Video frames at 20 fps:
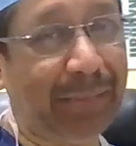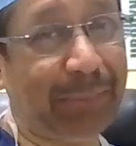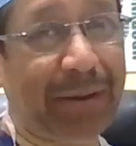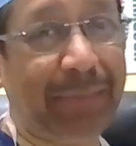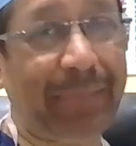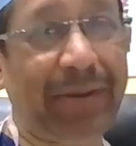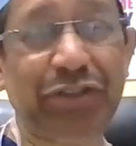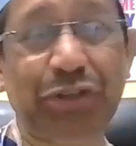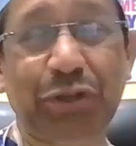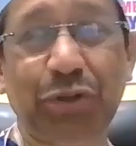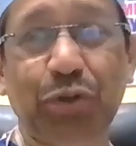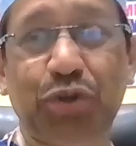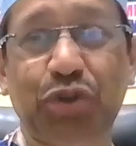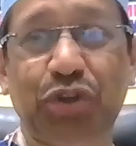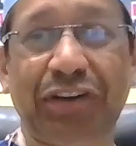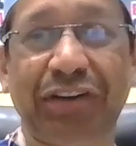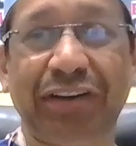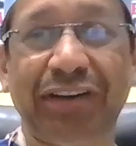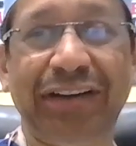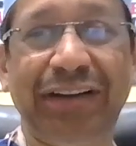But imagine those
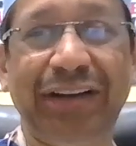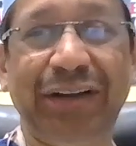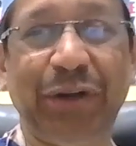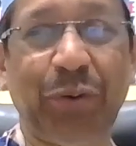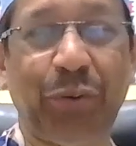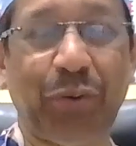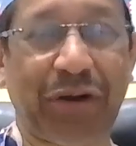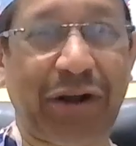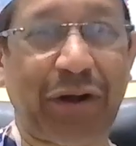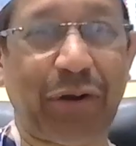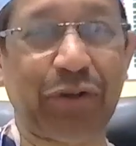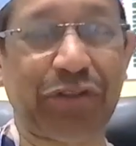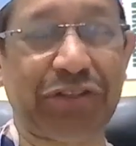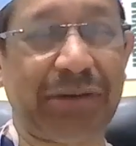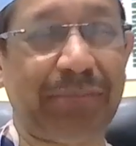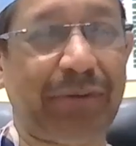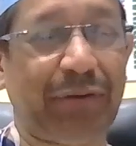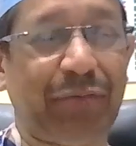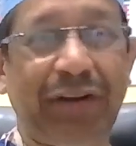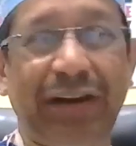children who are
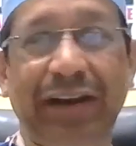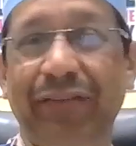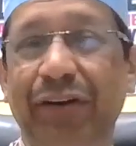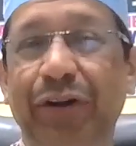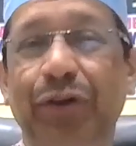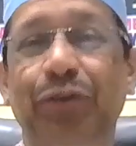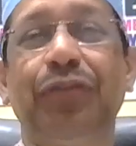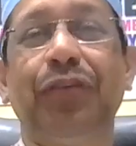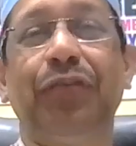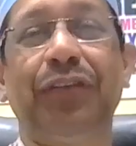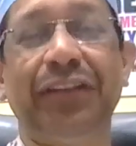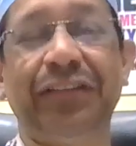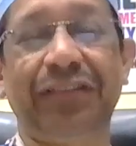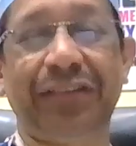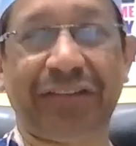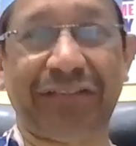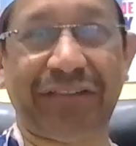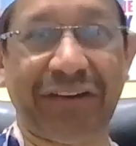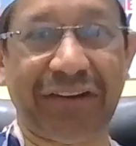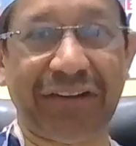adolescent between 11 to 15,
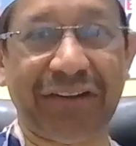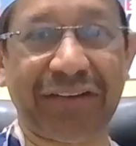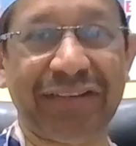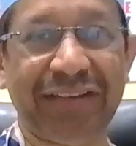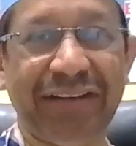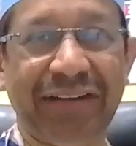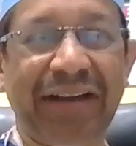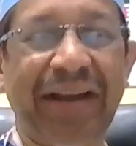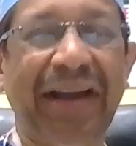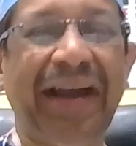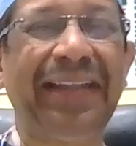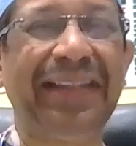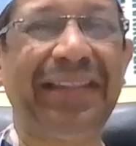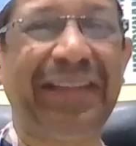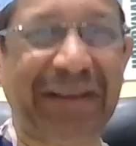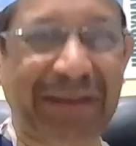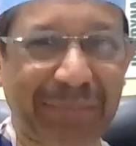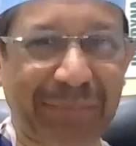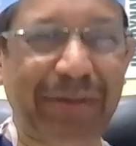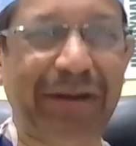16 years, and
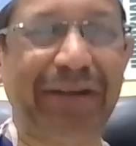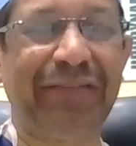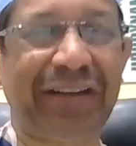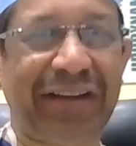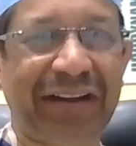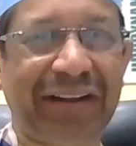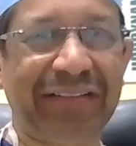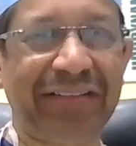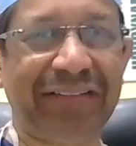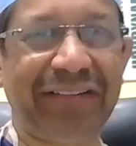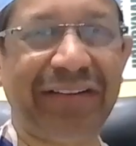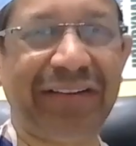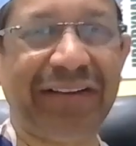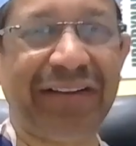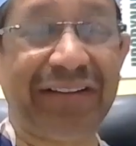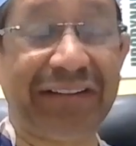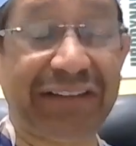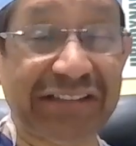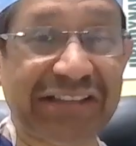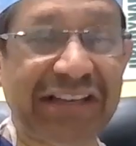they are bedwetting.
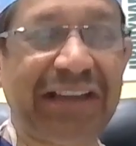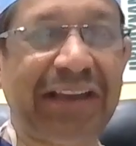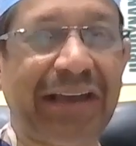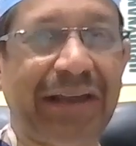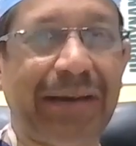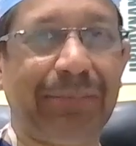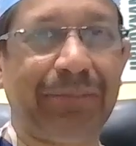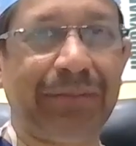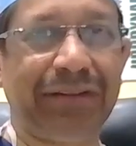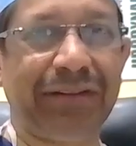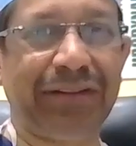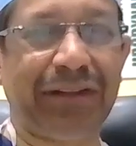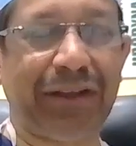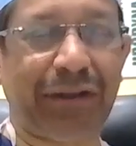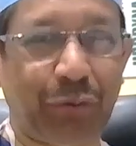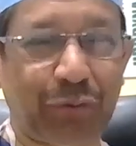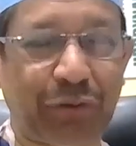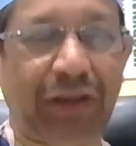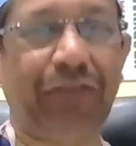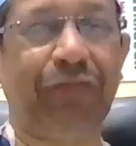They seek help, they're
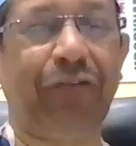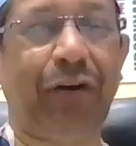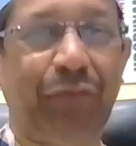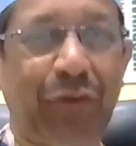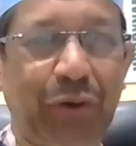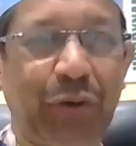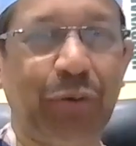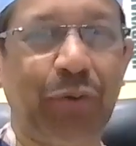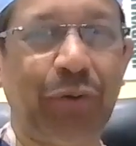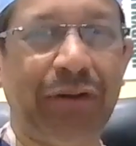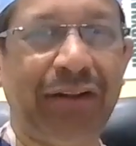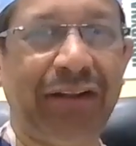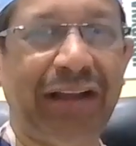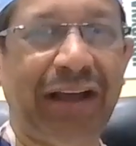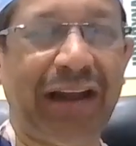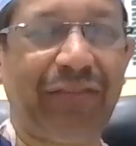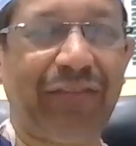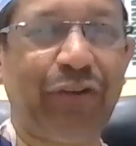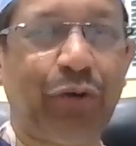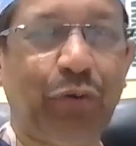looking forward to,
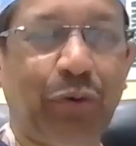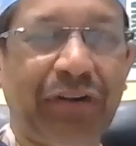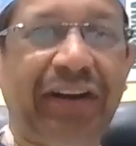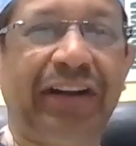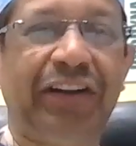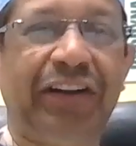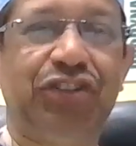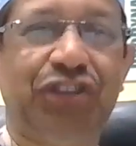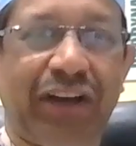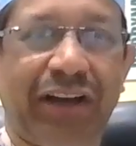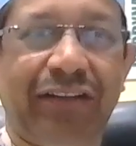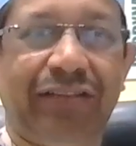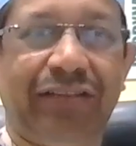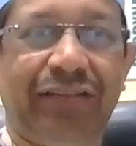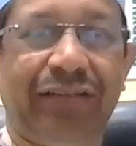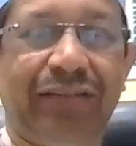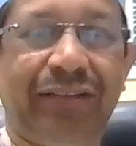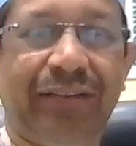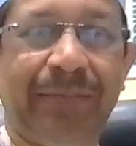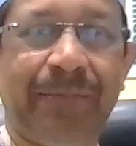and if they don't get a
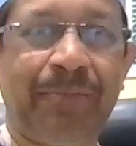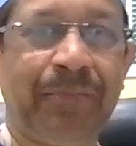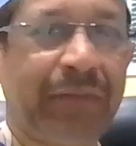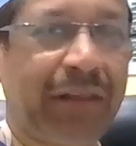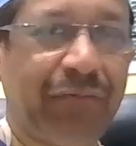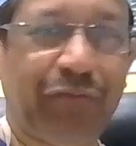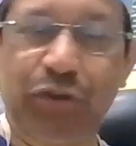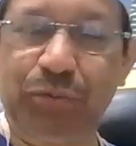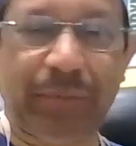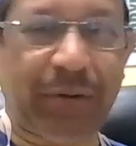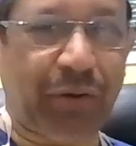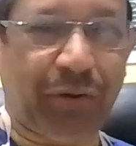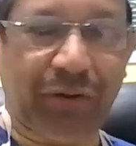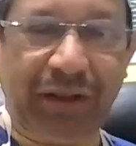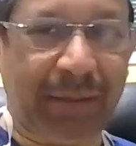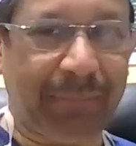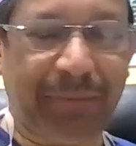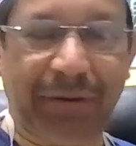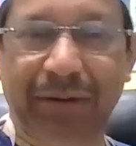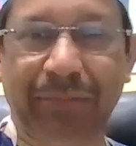chance, which may not
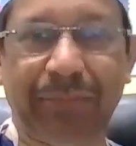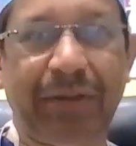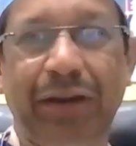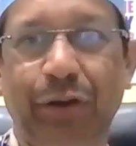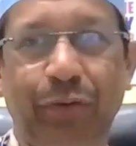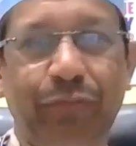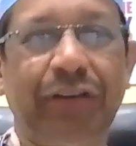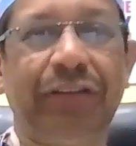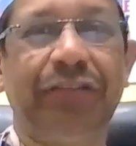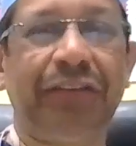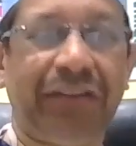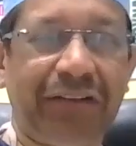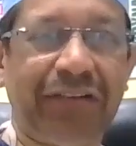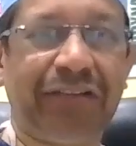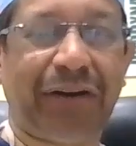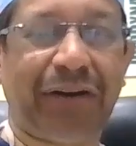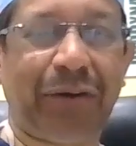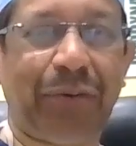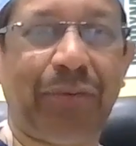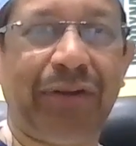happen in many of the
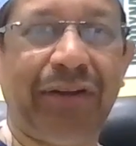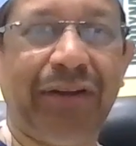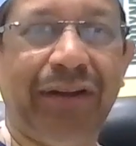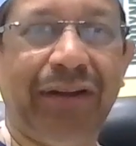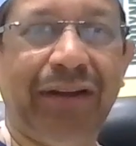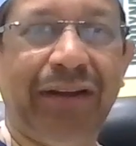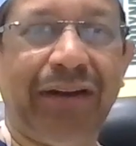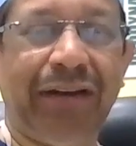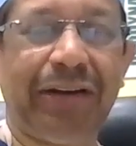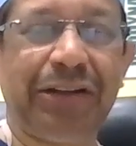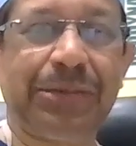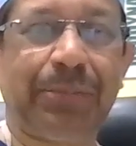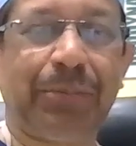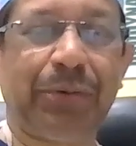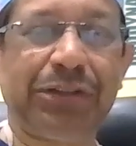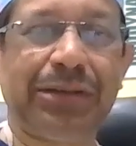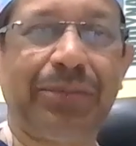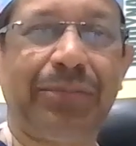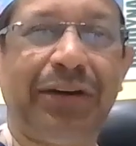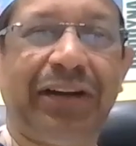cities around, it is a
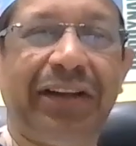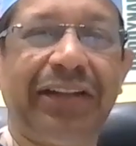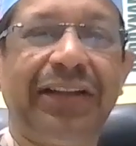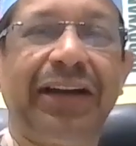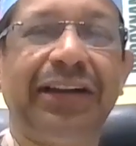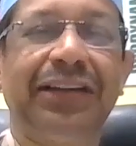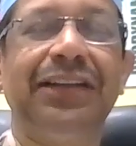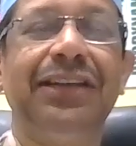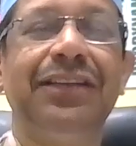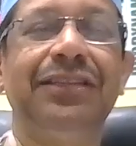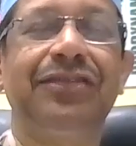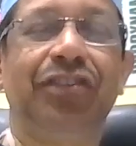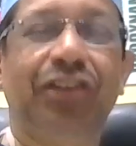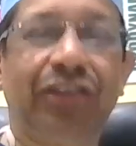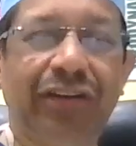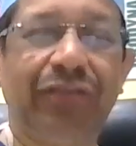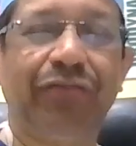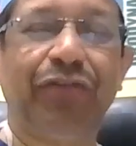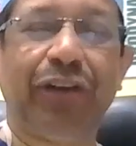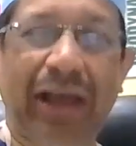possibility that these
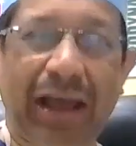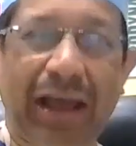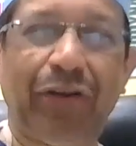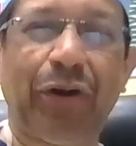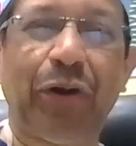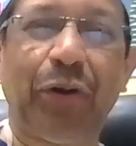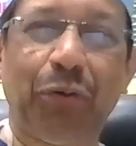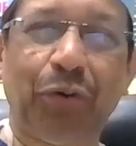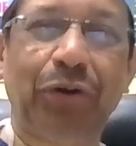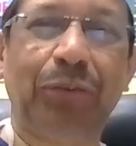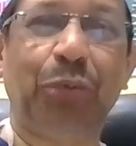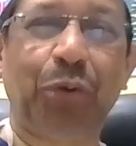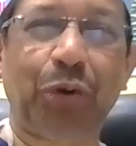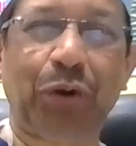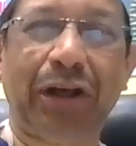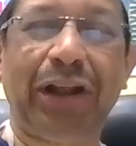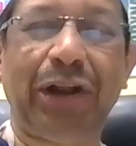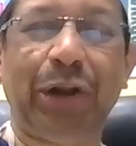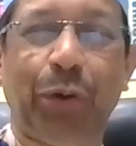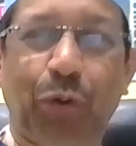children will have a lower
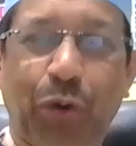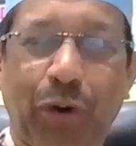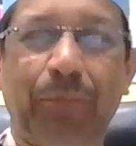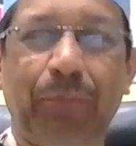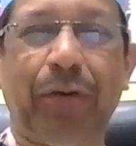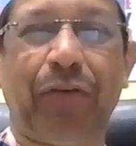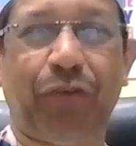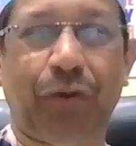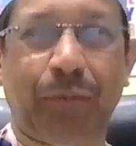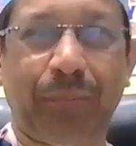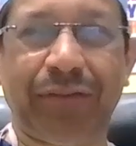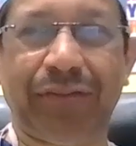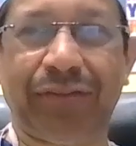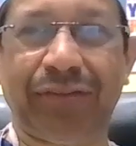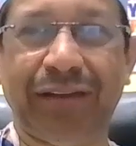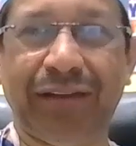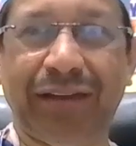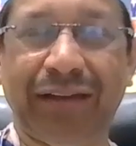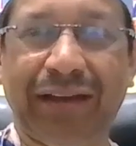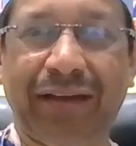morale, lower
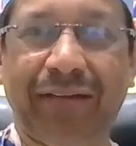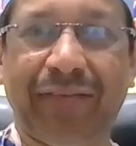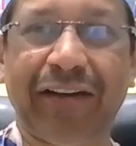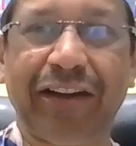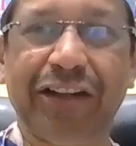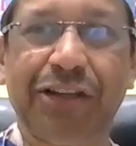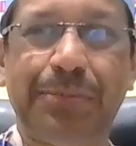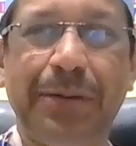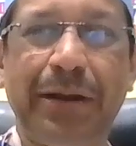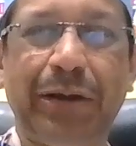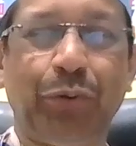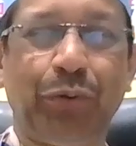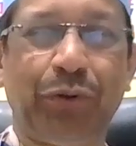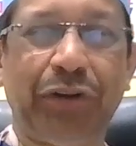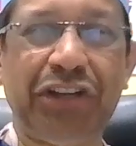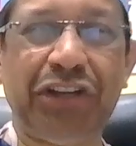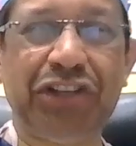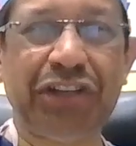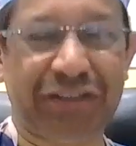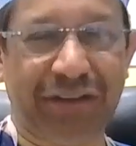performance. When I speak to
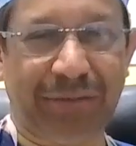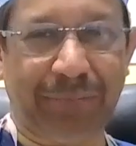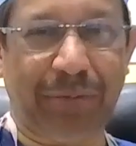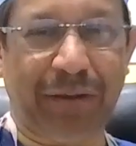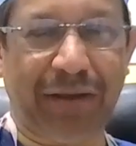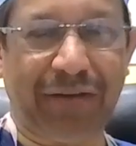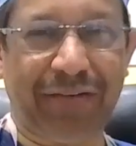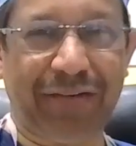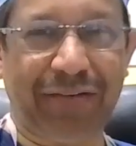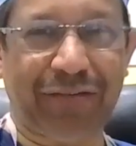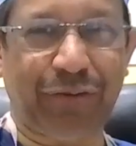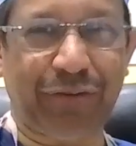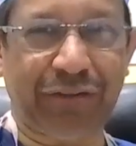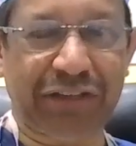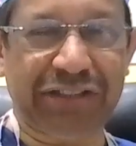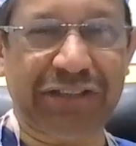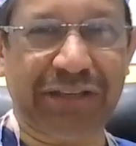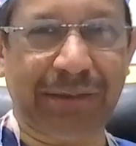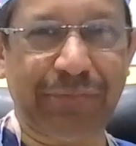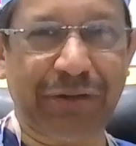teachers and parents on
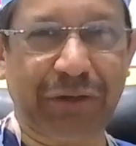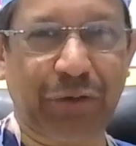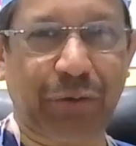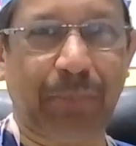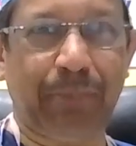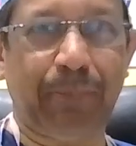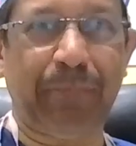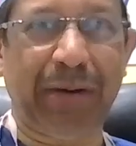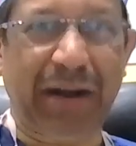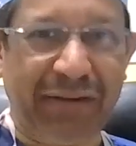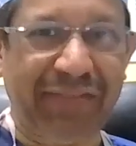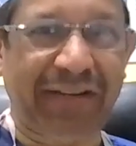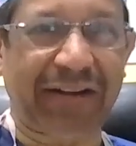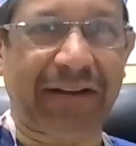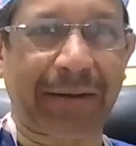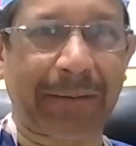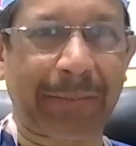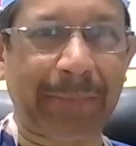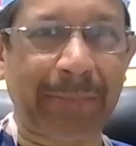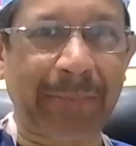this subject of
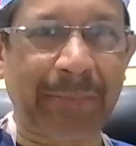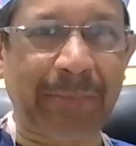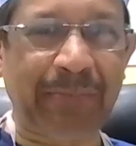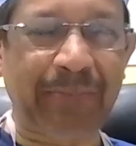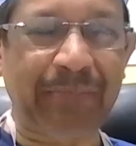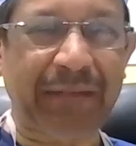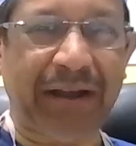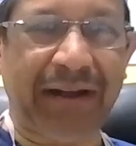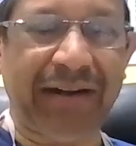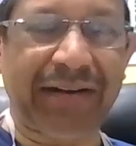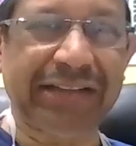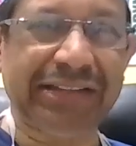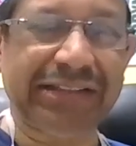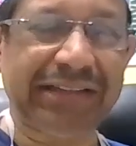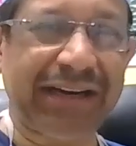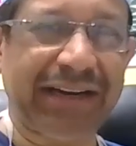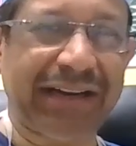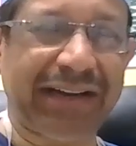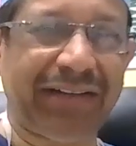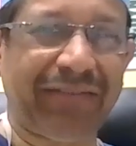bedwetting, I
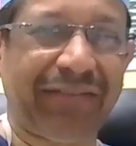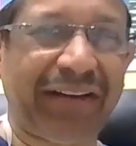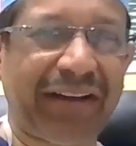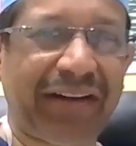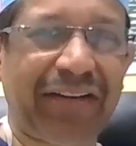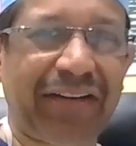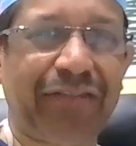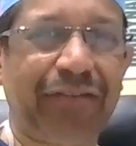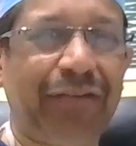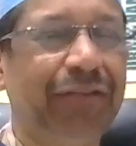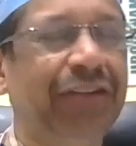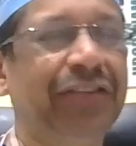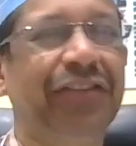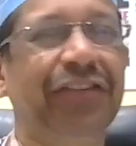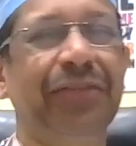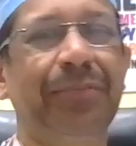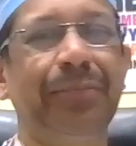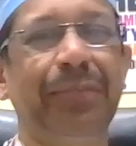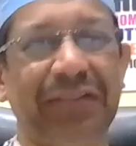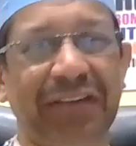understand an awareness on this
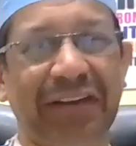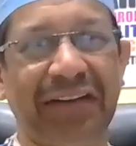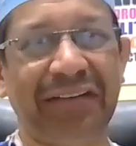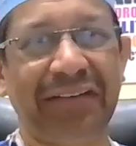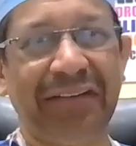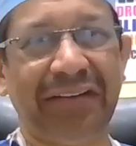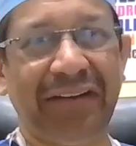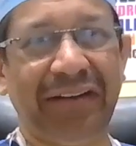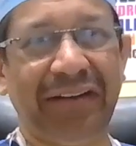is missing.